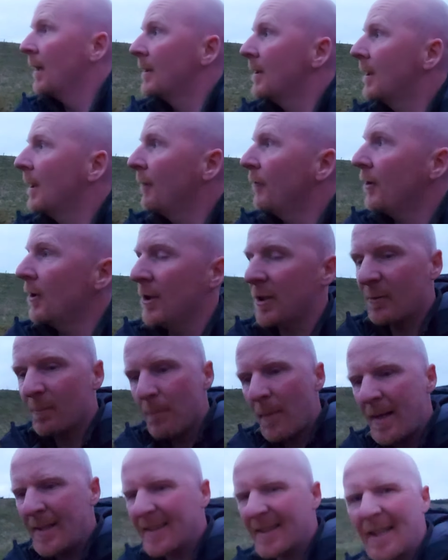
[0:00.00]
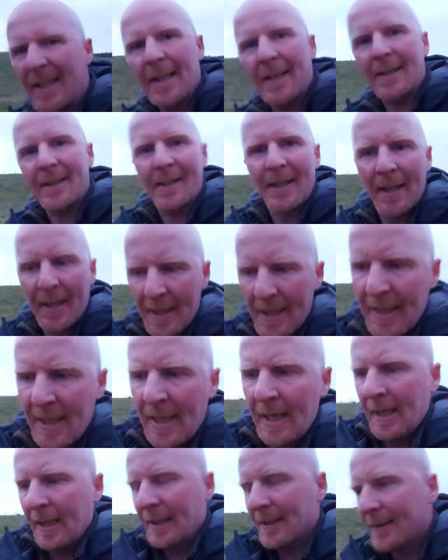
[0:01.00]
different, it's misty, it's
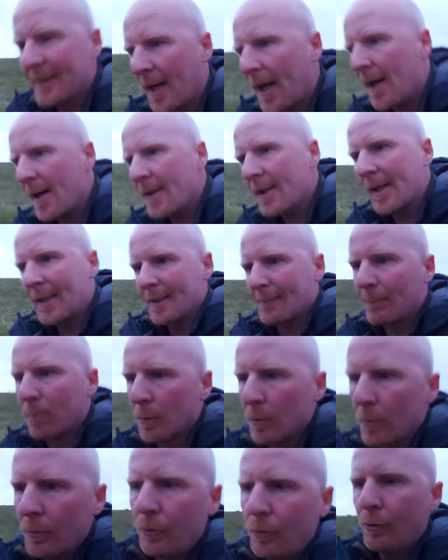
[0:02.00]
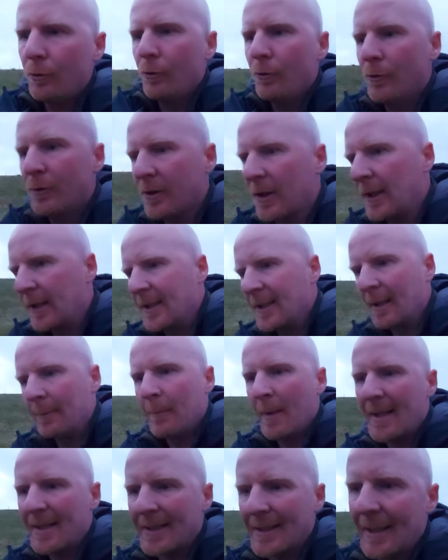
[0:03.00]
dark and it's blues and it's
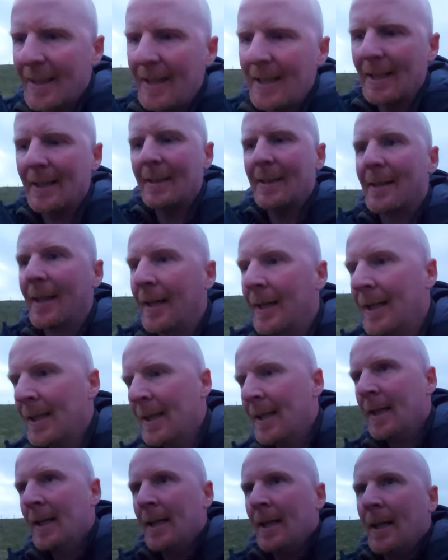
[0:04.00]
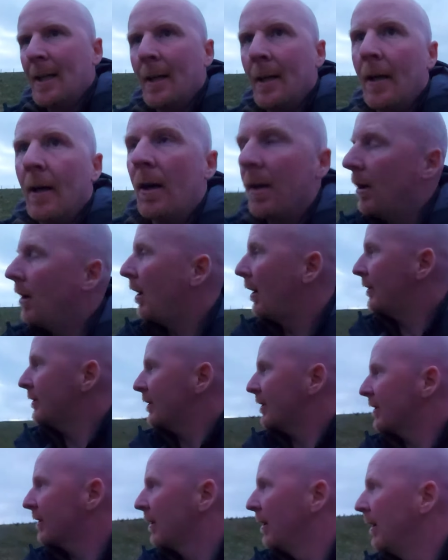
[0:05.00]
misty and it's
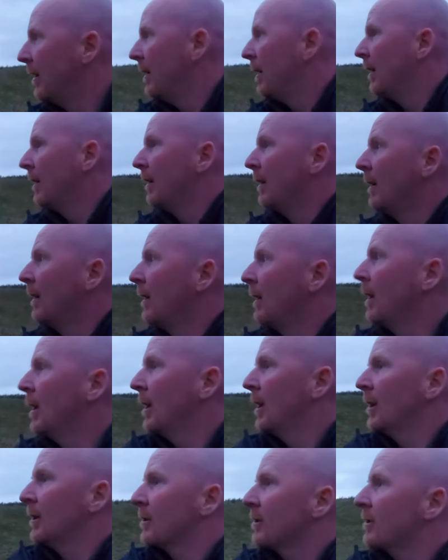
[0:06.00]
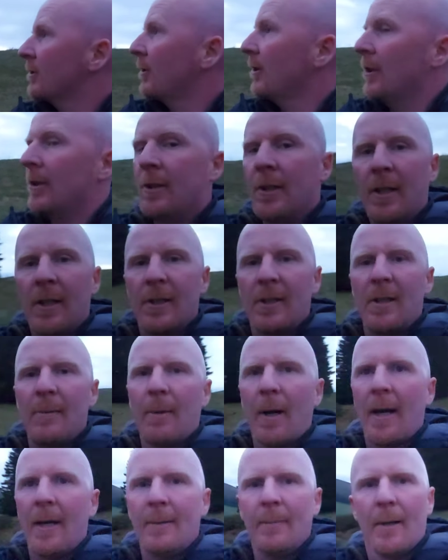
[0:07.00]
just stunning. You can see
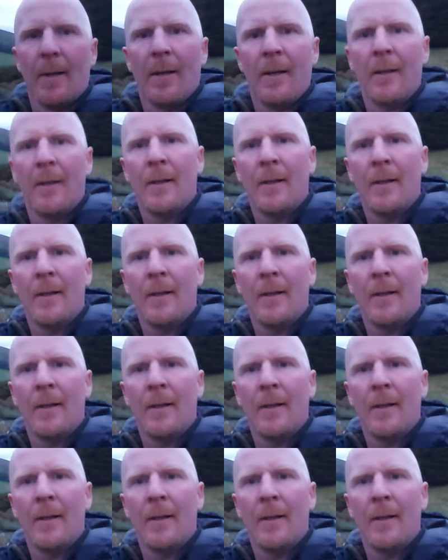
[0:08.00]
behind me.